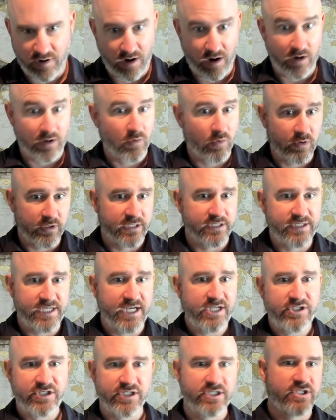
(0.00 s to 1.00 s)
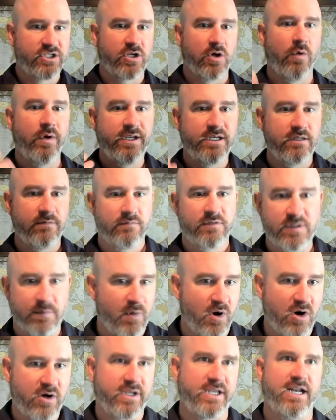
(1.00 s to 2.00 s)
our organization is going to
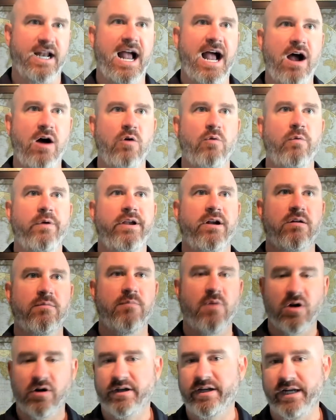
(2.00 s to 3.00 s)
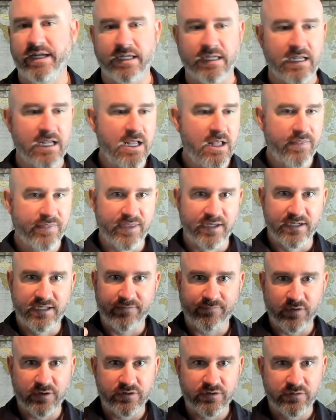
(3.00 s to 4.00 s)
market, how we are marketing, the
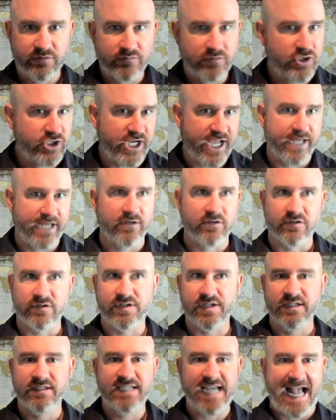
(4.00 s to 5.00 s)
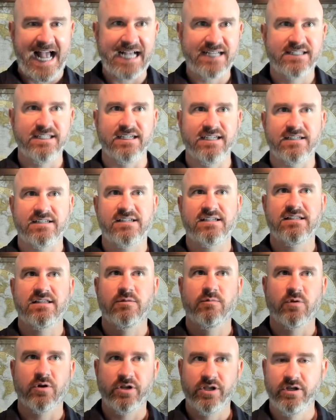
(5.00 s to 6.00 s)
different channels and tactics
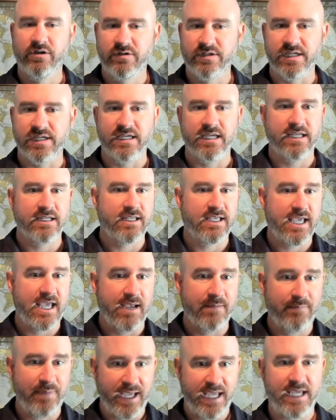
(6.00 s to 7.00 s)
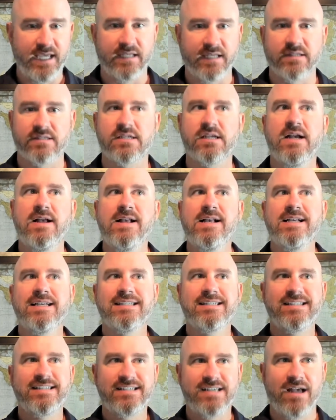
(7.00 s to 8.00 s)
that we're using in the campaigns.
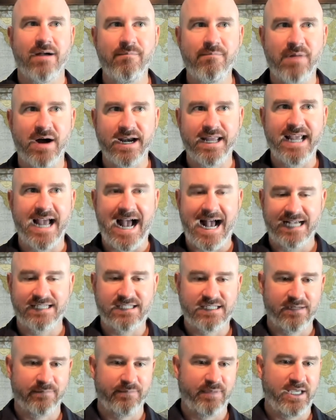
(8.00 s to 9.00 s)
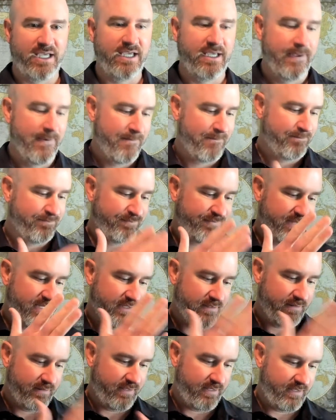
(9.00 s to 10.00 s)
Somebody has to be
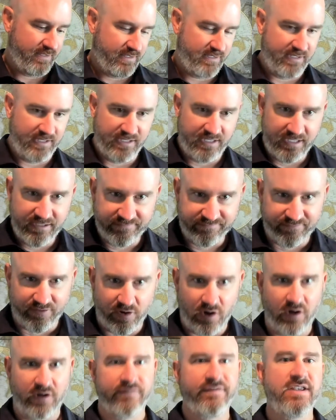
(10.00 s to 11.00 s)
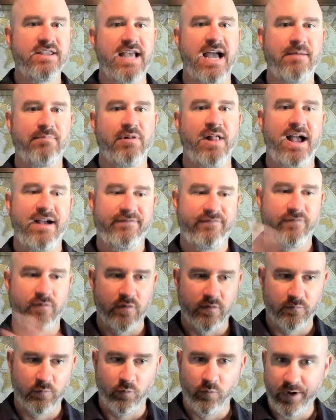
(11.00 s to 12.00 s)
evolving that
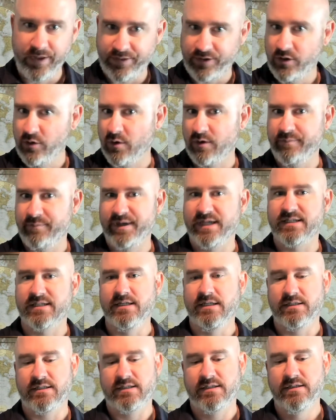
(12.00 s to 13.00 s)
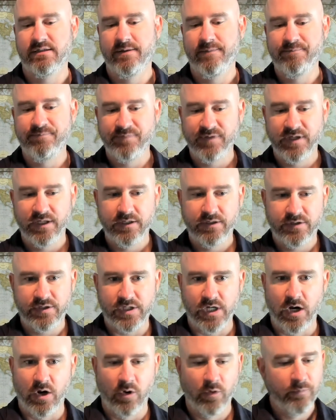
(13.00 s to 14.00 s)
platform with your business.
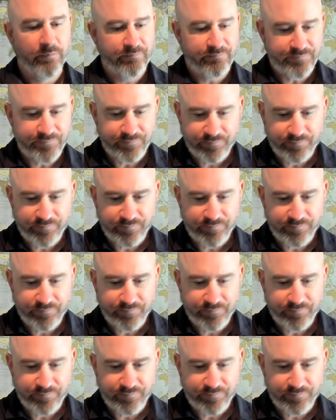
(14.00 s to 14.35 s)
So